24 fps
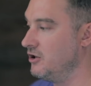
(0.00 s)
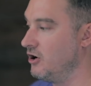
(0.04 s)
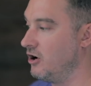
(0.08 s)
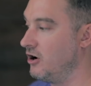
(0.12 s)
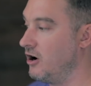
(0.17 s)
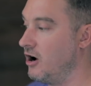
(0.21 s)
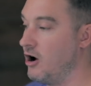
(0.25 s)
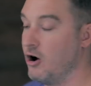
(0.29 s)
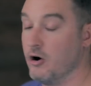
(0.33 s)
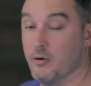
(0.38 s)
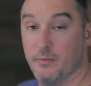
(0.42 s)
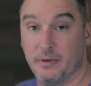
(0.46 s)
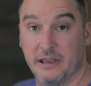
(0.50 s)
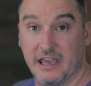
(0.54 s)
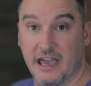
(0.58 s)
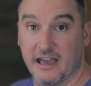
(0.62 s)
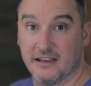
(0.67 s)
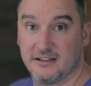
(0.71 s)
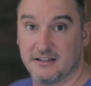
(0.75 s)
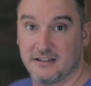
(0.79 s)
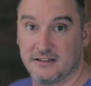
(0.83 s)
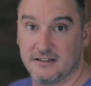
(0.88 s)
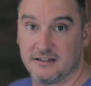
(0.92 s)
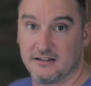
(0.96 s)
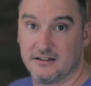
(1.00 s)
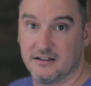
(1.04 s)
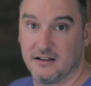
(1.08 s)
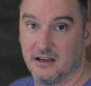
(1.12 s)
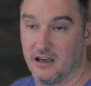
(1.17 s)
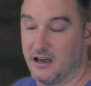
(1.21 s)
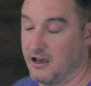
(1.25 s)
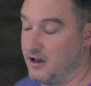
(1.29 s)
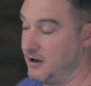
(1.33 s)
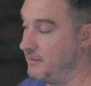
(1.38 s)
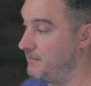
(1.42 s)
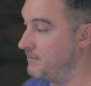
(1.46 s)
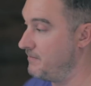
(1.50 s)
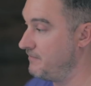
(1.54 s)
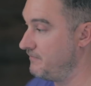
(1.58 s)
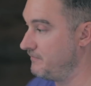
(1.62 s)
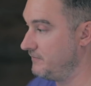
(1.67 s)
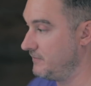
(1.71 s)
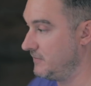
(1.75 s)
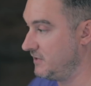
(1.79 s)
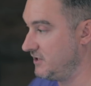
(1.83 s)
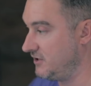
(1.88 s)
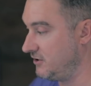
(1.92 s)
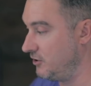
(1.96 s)
your OBS
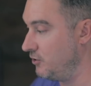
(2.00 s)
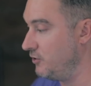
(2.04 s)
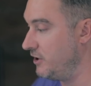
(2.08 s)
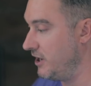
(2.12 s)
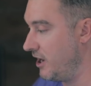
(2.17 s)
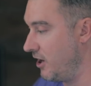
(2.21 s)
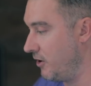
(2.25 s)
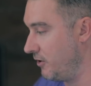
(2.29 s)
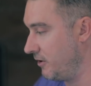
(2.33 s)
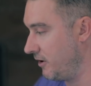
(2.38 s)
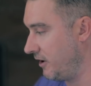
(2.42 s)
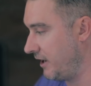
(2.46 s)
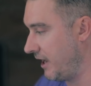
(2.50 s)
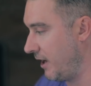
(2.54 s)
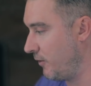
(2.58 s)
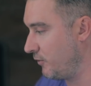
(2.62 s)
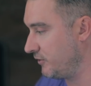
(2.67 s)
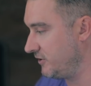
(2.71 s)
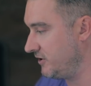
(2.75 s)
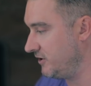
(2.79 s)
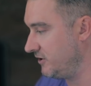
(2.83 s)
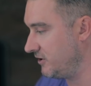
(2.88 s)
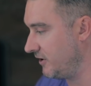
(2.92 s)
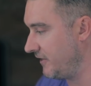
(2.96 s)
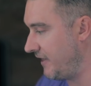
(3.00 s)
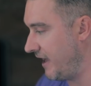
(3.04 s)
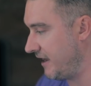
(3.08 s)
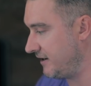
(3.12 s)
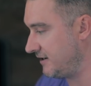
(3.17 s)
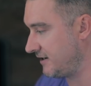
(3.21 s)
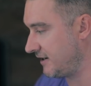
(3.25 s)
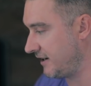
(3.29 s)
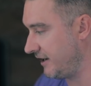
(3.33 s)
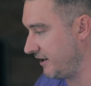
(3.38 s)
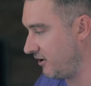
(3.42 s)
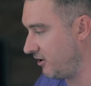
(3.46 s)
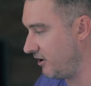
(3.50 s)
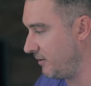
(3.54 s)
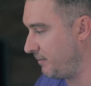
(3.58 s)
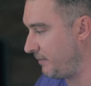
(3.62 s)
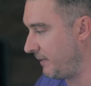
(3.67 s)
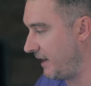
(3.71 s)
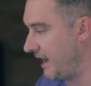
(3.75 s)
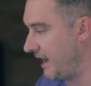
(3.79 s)
studio. Okay, once you've done that, just click on